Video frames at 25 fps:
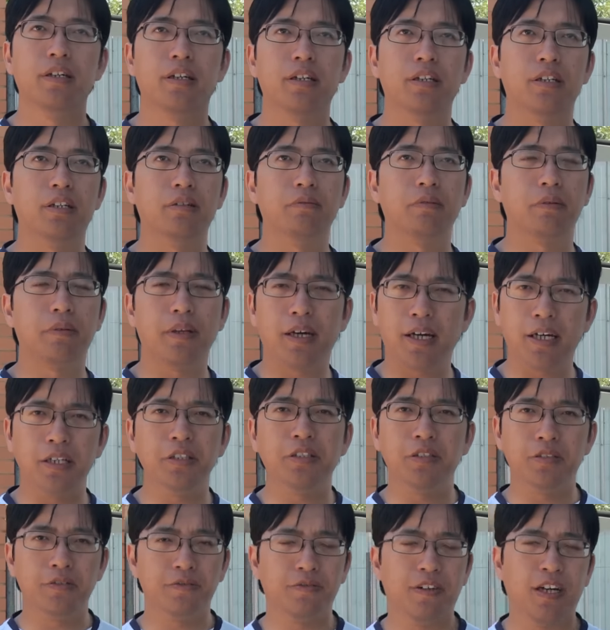You know, with
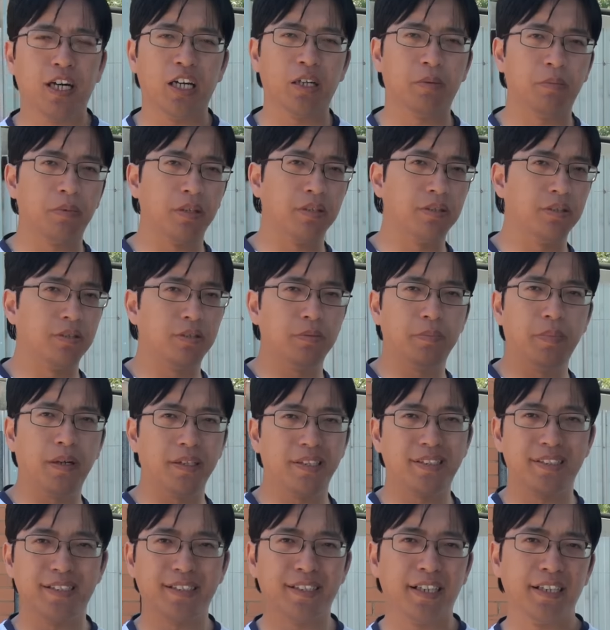Asian families, it's
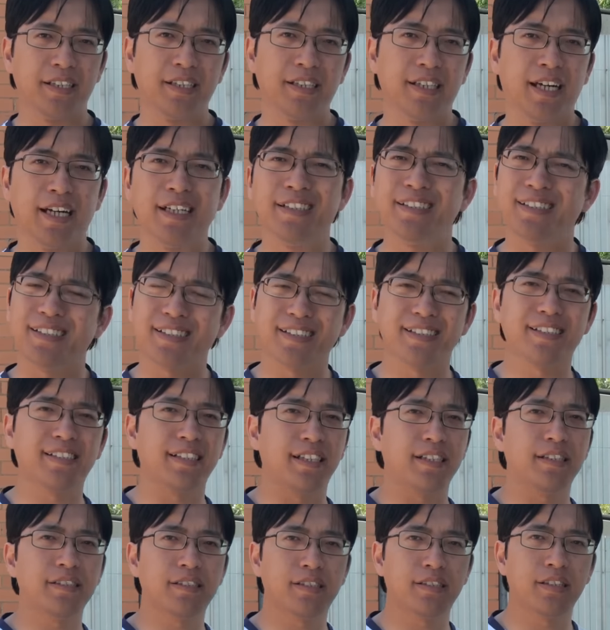about study and
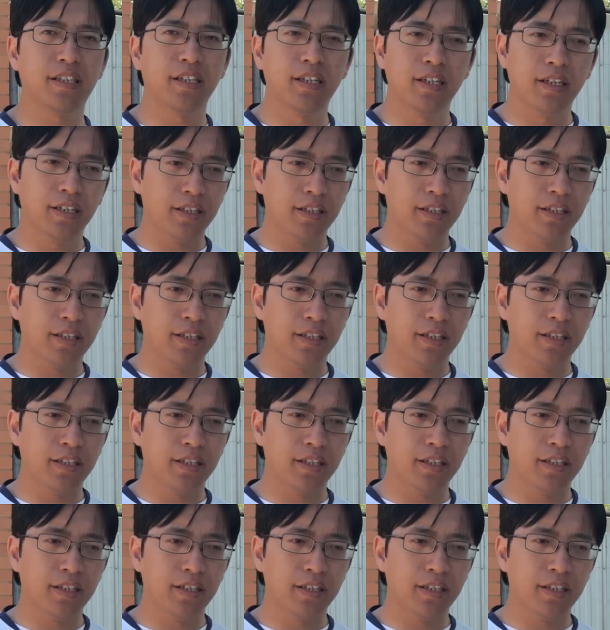success.